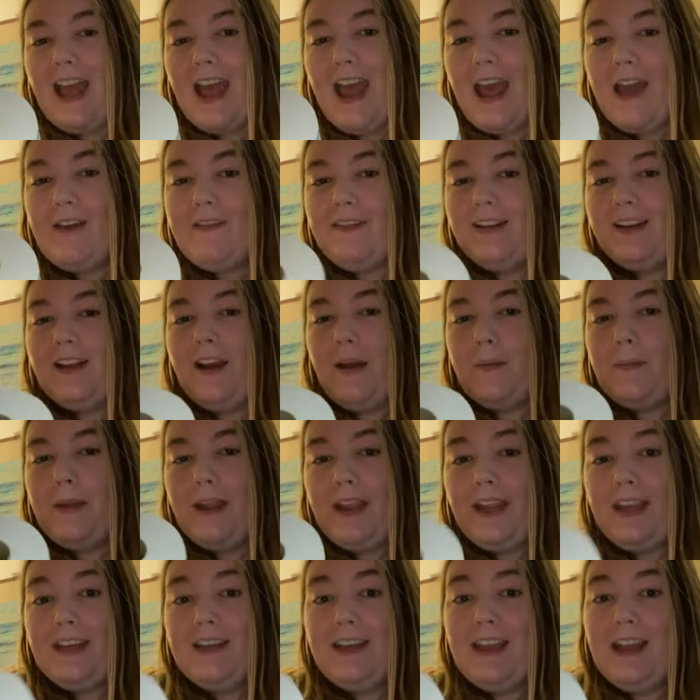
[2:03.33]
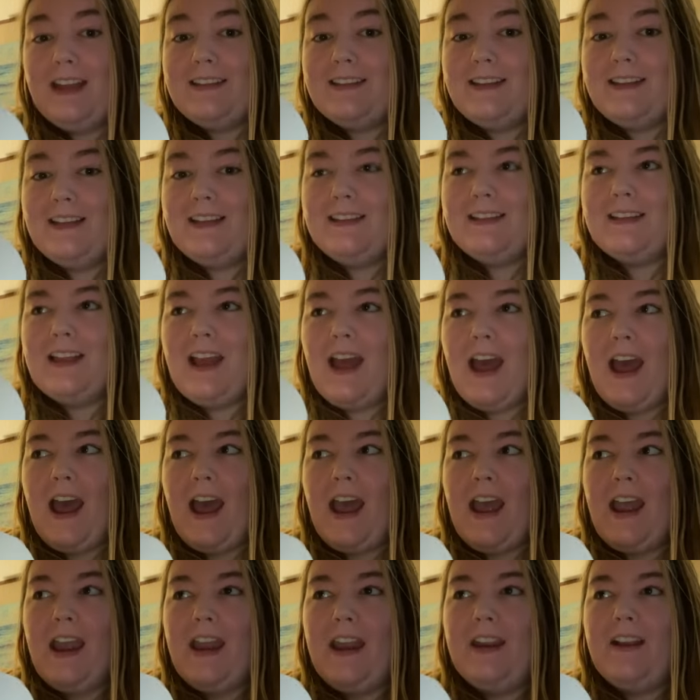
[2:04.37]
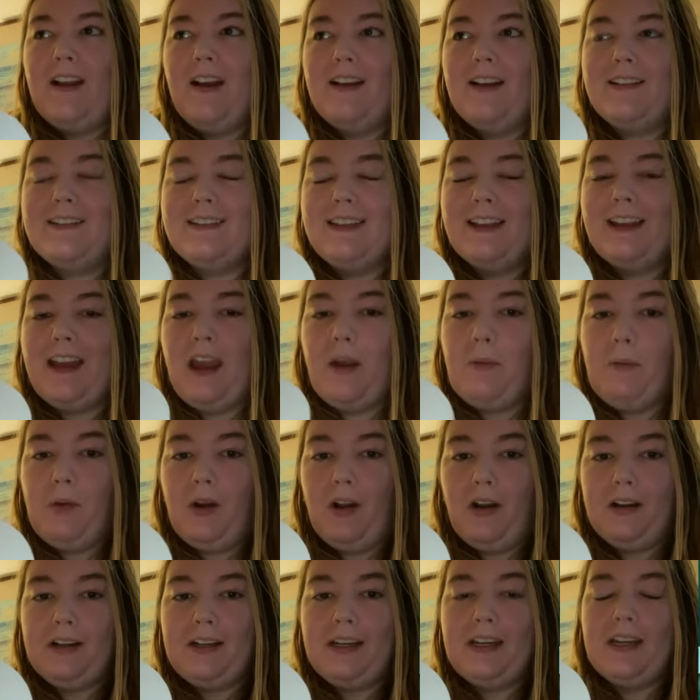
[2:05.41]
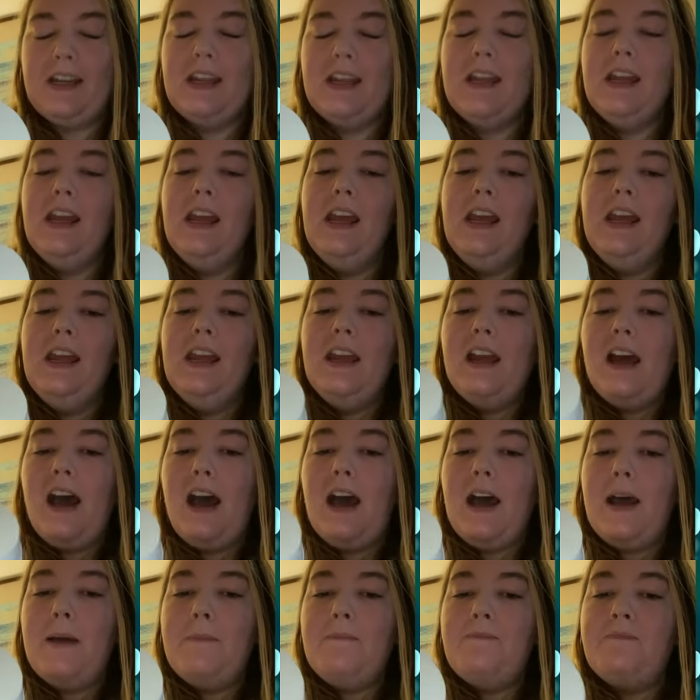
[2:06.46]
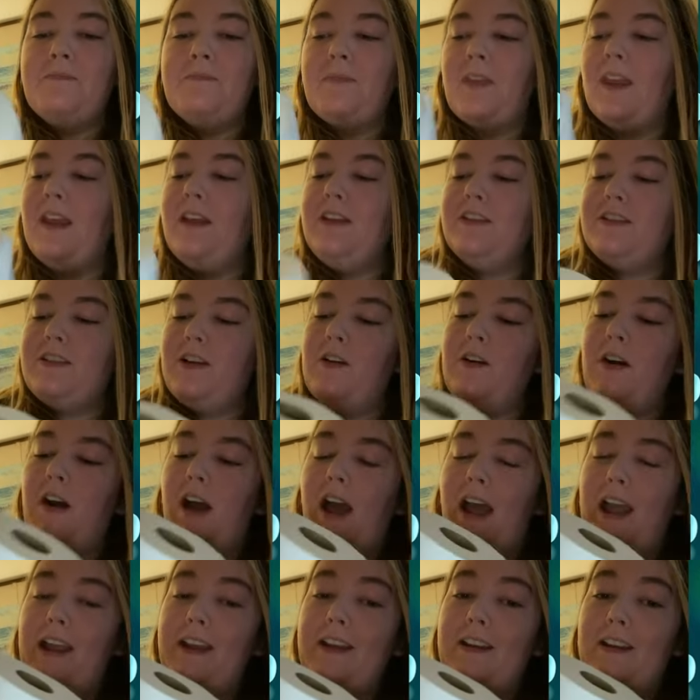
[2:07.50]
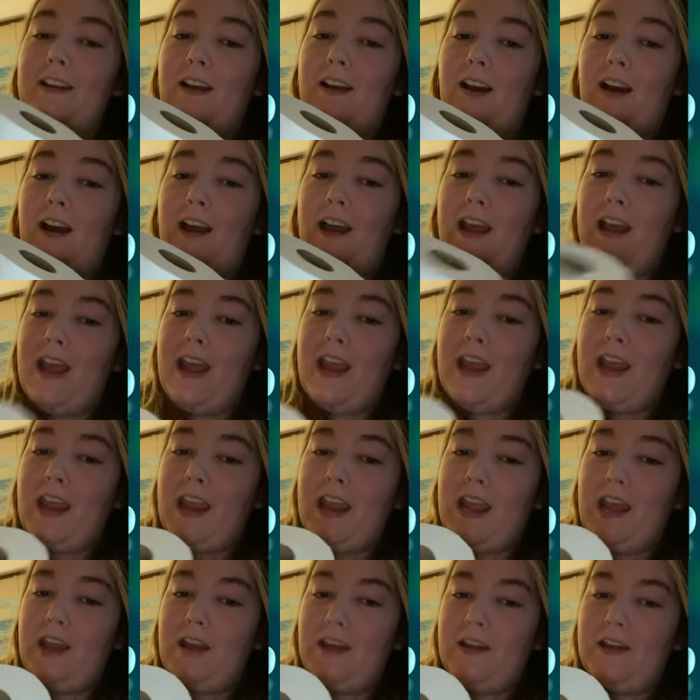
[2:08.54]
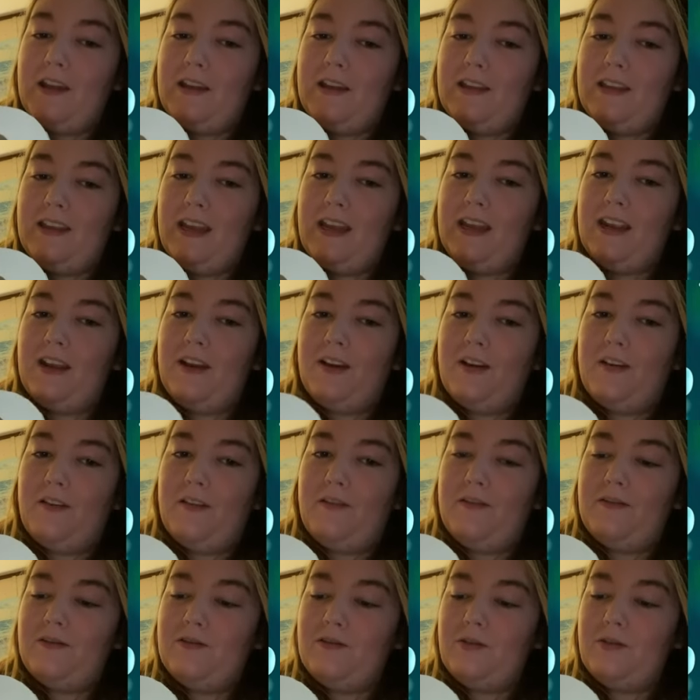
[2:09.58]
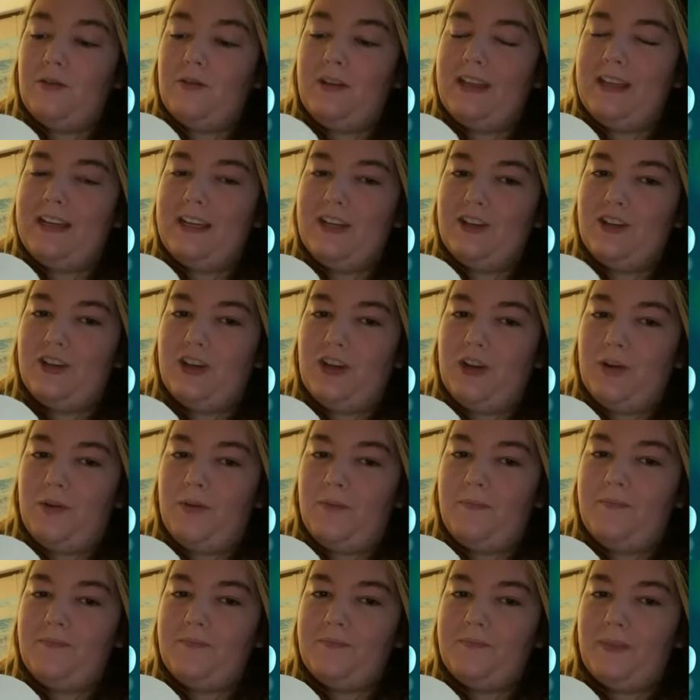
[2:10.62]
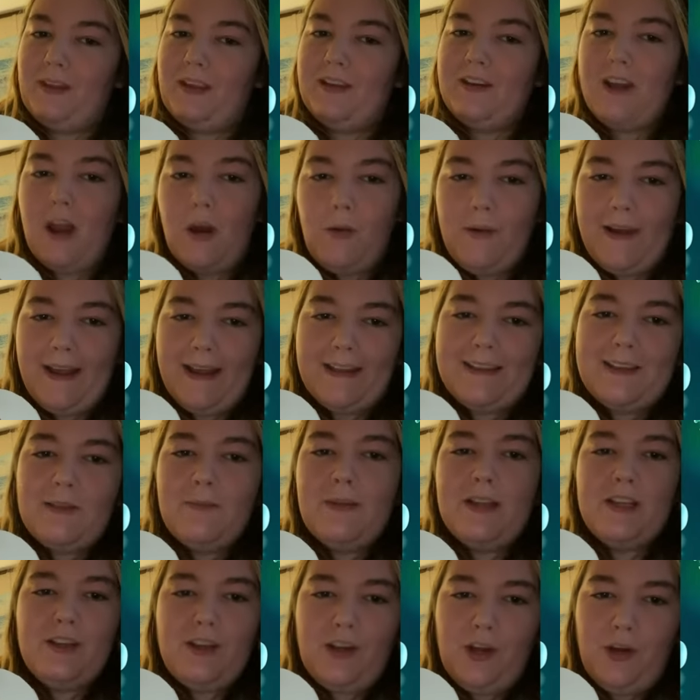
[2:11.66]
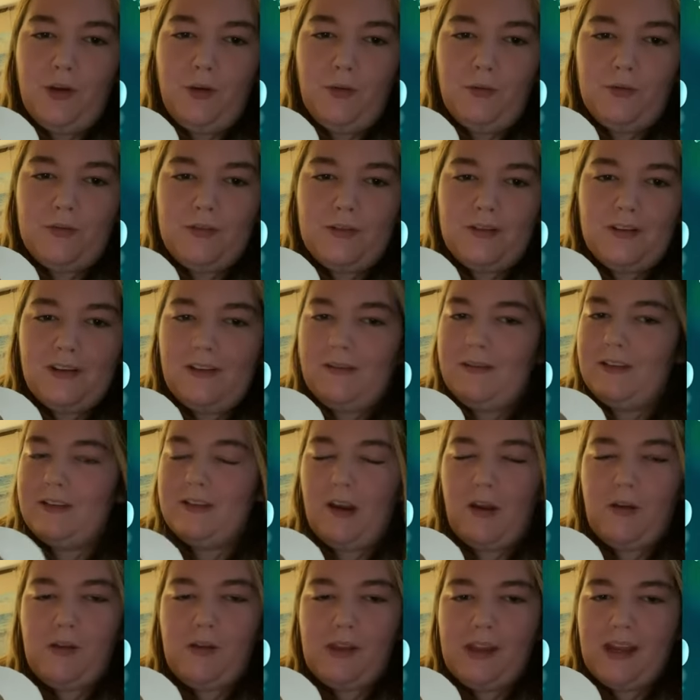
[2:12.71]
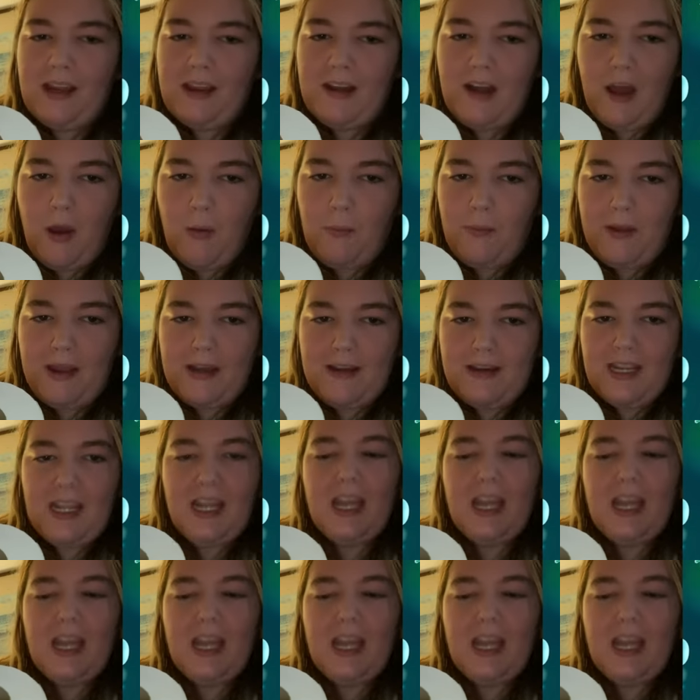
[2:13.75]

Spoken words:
haven't got paid yet since I got sick at work. So I got a thing of toilet tissue. No, it hasn't been used. It was totally unopened.